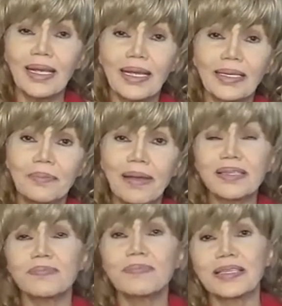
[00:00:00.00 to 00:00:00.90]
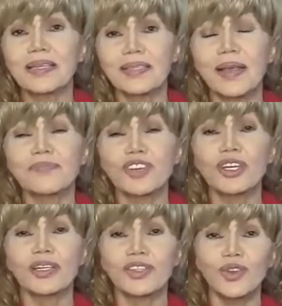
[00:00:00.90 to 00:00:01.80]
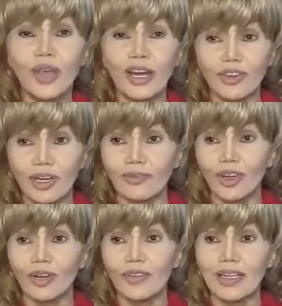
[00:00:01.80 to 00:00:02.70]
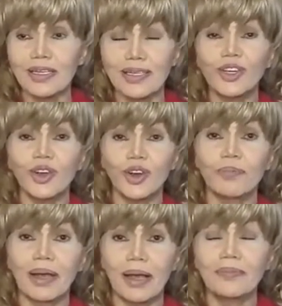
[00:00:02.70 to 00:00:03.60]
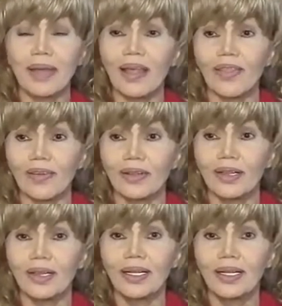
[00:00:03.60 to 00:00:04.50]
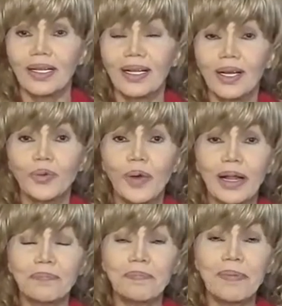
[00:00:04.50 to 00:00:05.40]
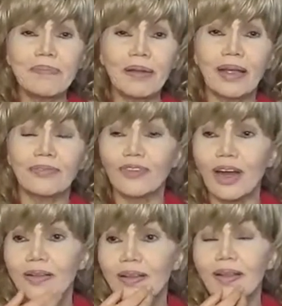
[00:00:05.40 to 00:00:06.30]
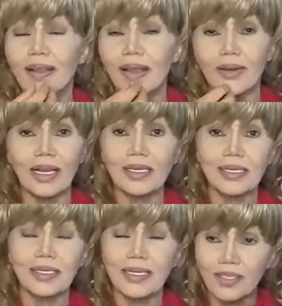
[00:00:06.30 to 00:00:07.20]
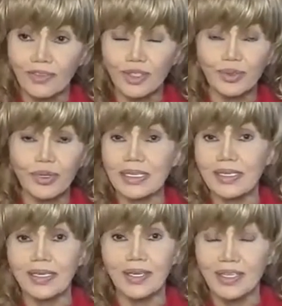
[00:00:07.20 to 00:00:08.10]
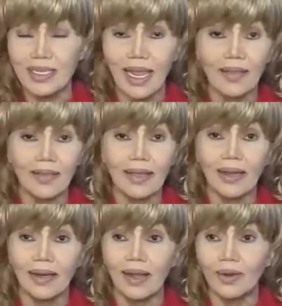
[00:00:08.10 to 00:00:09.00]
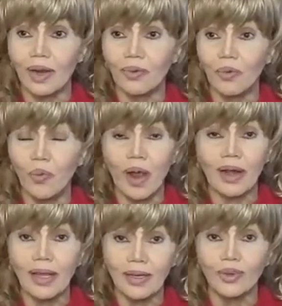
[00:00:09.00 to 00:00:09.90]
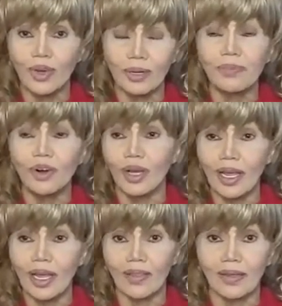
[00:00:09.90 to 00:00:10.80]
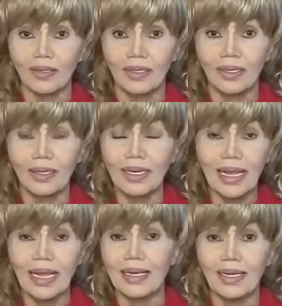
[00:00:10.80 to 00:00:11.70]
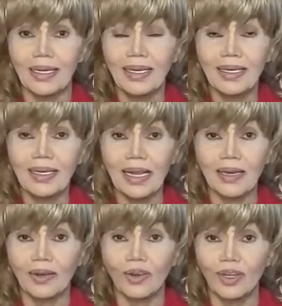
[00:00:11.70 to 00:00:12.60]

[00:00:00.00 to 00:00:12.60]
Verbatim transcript: the biggest misconception is you get rid of all of these and you're going to become ethical. Well, people have run their entities for 20 years and they are not one iota more ethical. None. Exactly. None of them.